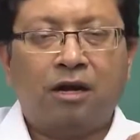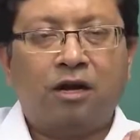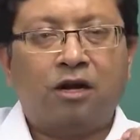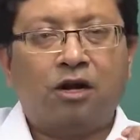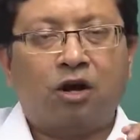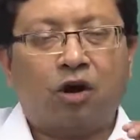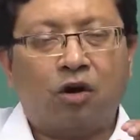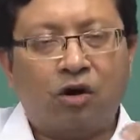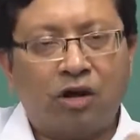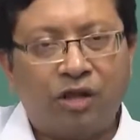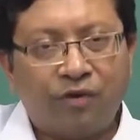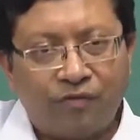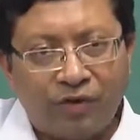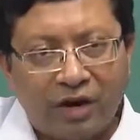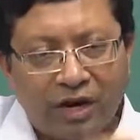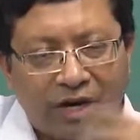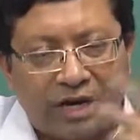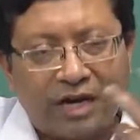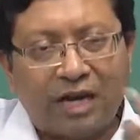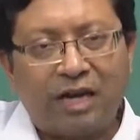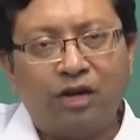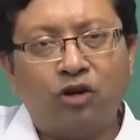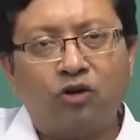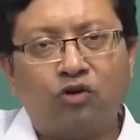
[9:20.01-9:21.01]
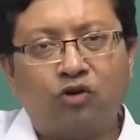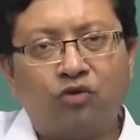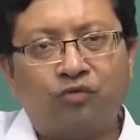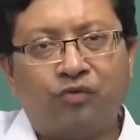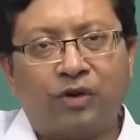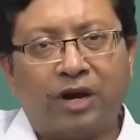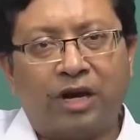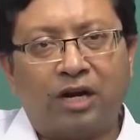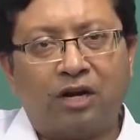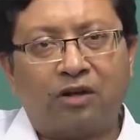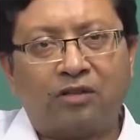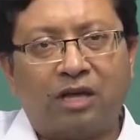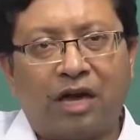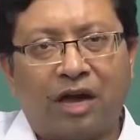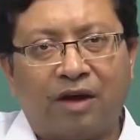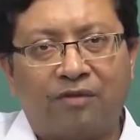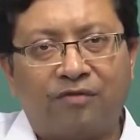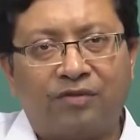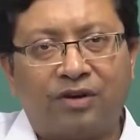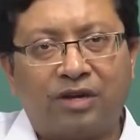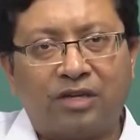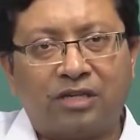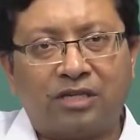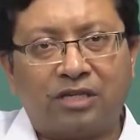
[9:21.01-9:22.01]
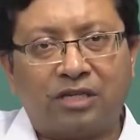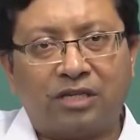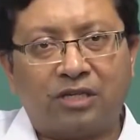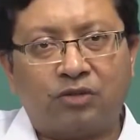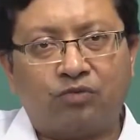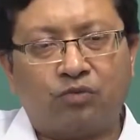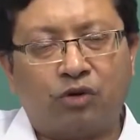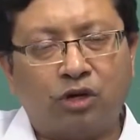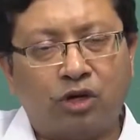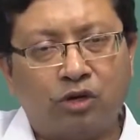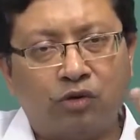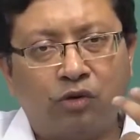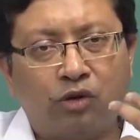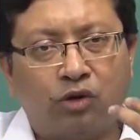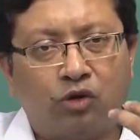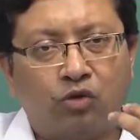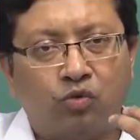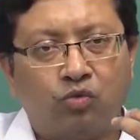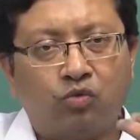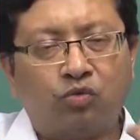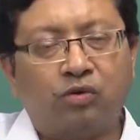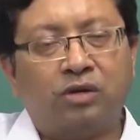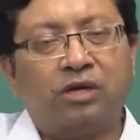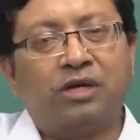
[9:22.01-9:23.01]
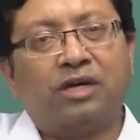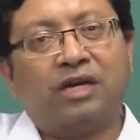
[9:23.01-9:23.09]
Now, if I tell you to find out the averages, what you will do?